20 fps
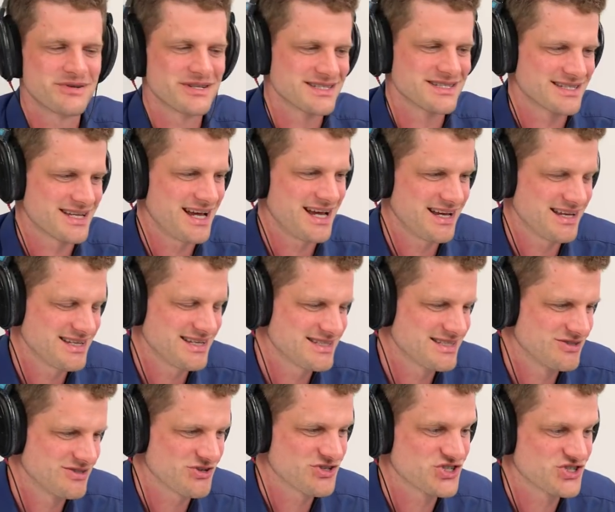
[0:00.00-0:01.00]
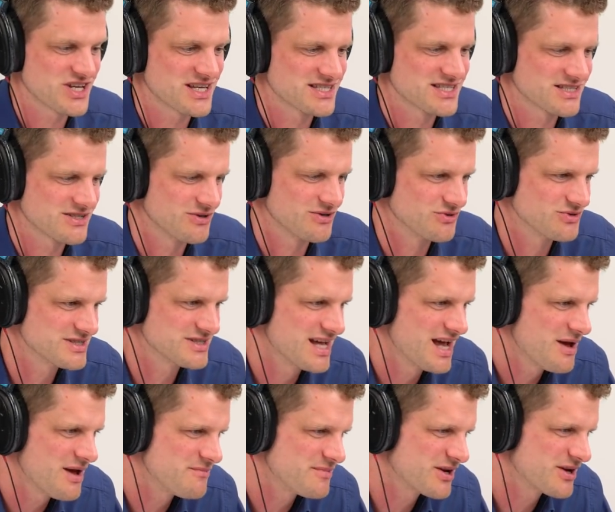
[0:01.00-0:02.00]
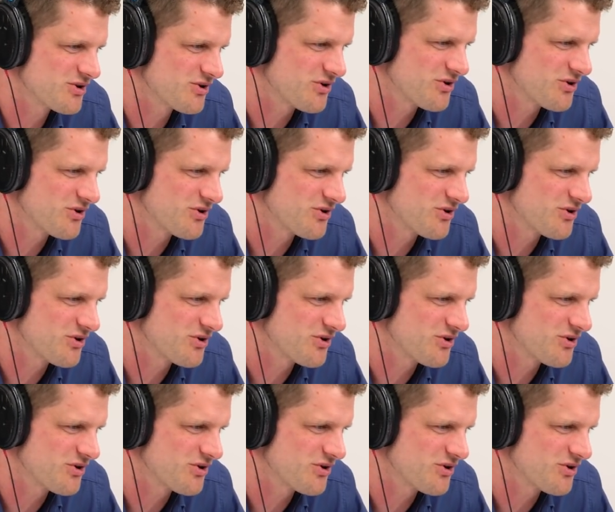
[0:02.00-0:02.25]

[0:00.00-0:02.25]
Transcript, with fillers: precise, not just tones, we could